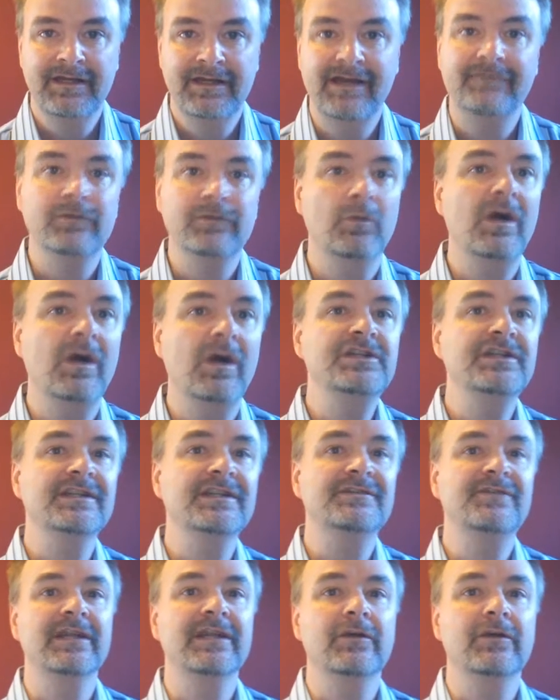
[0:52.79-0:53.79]
Now, if you're watching
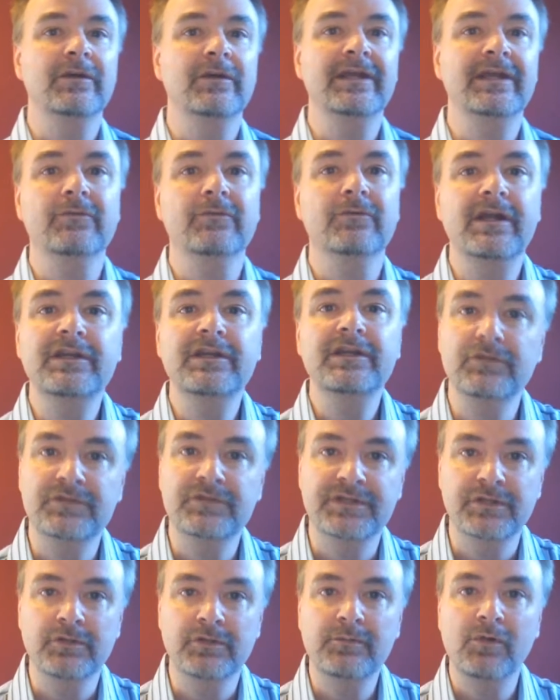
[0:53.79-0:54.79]
this video either on
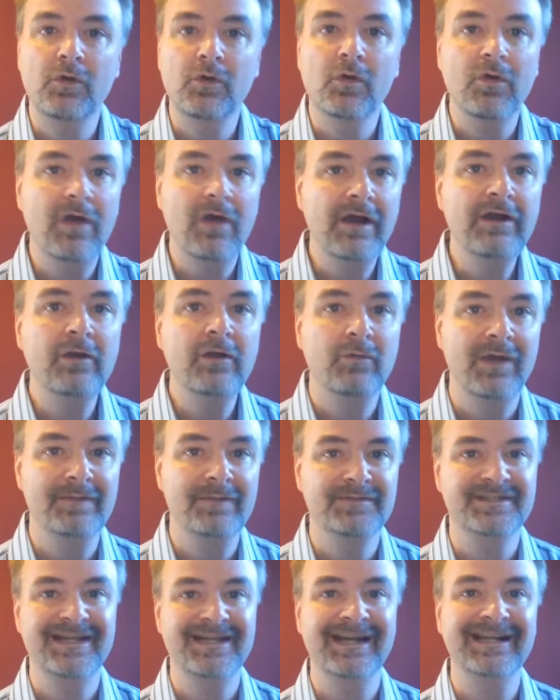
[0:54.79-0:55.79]
YouTube or on our
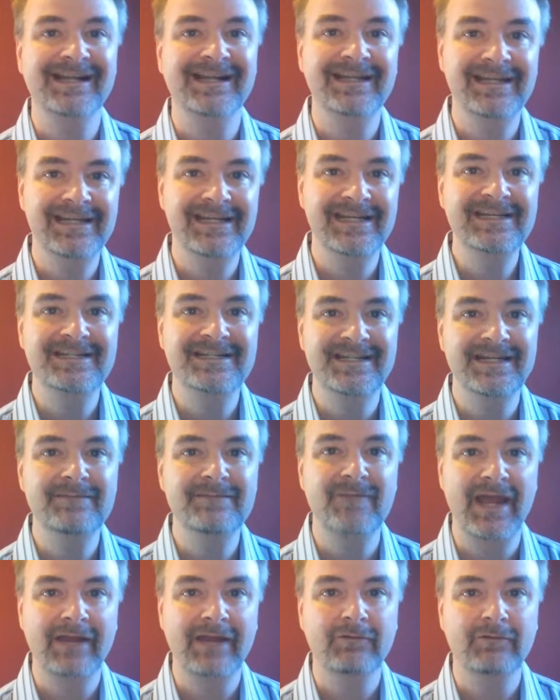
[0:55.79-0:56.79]
website at
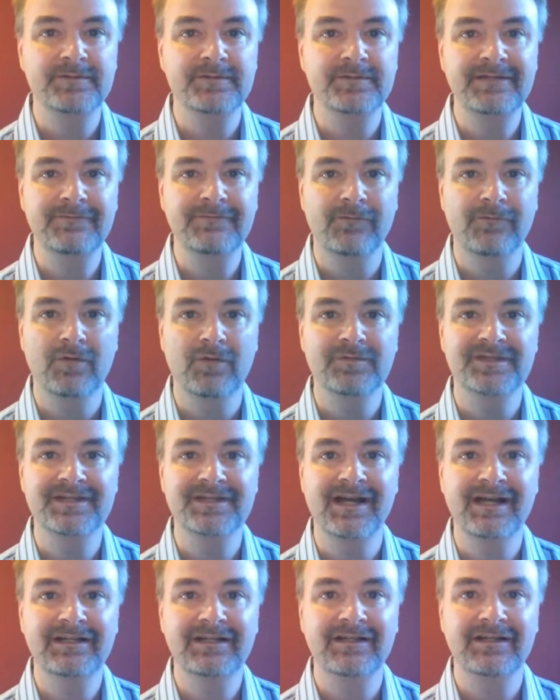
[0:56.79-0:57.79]

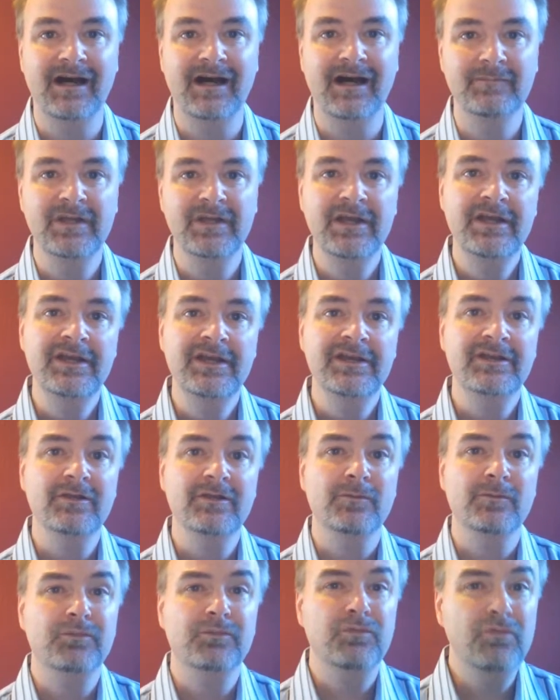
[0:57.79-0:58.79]
ezbankruptcyforms.com,
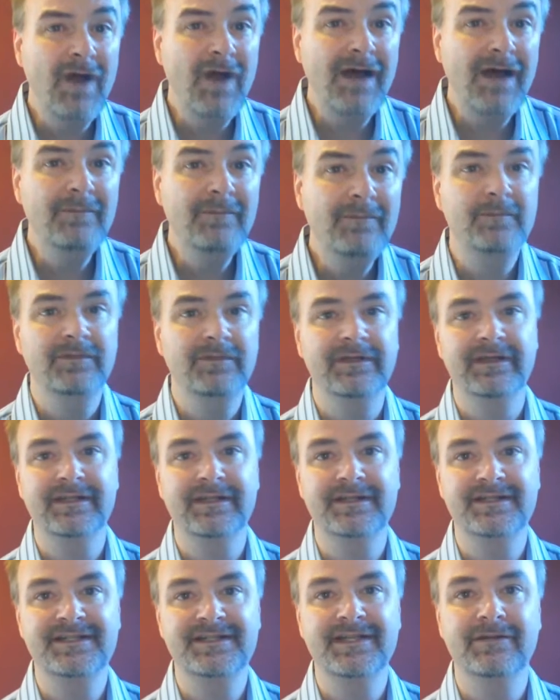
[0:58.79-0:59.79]
you're probably
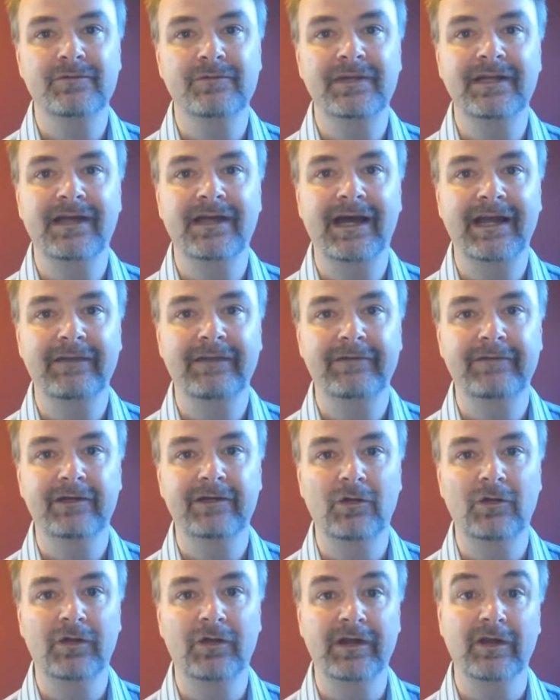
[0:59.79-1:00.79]
considering hiring
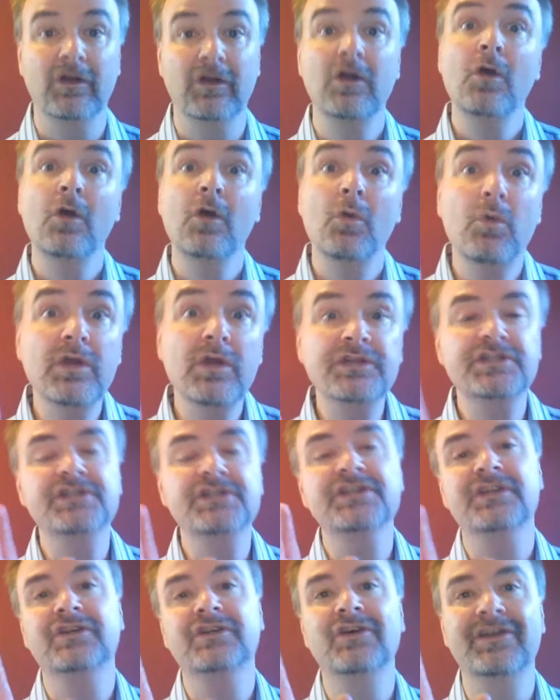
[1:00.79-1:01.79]
a lawyer, which
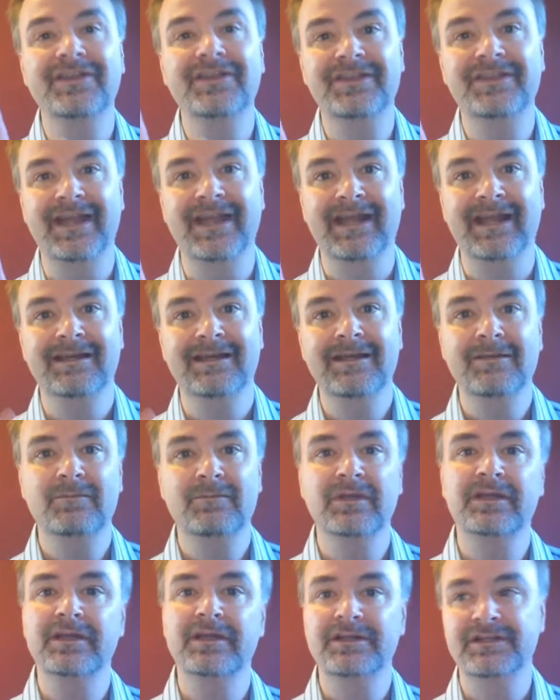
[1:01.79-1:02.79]
is a good thing
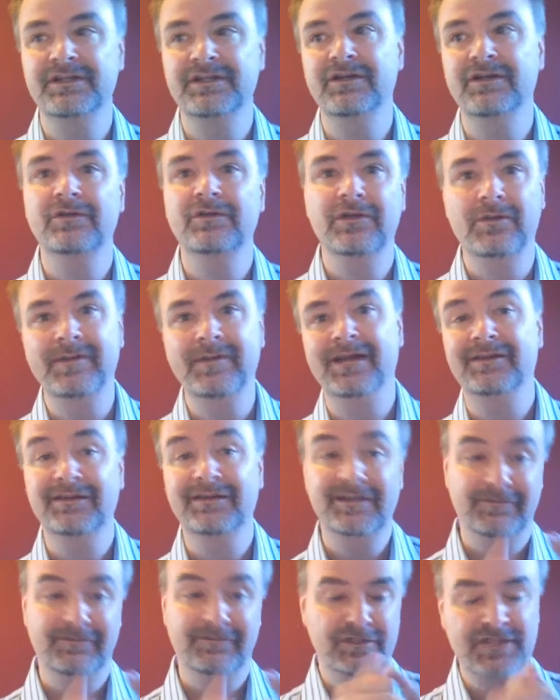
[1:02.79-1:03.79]
because you don't know about
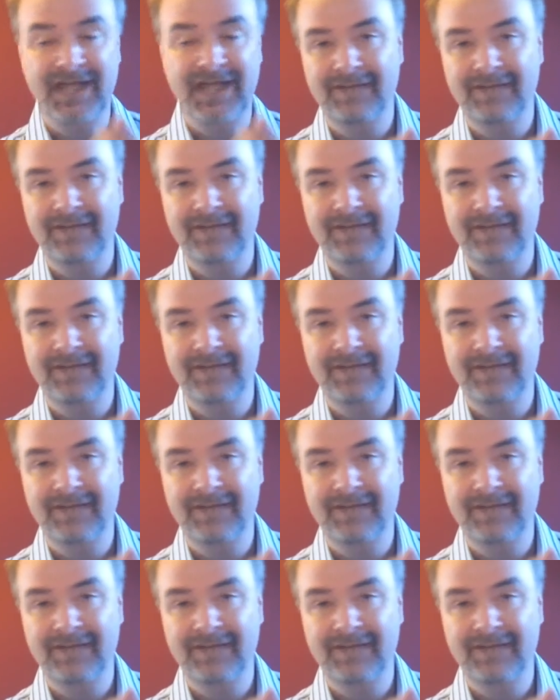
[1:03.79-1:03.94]
the different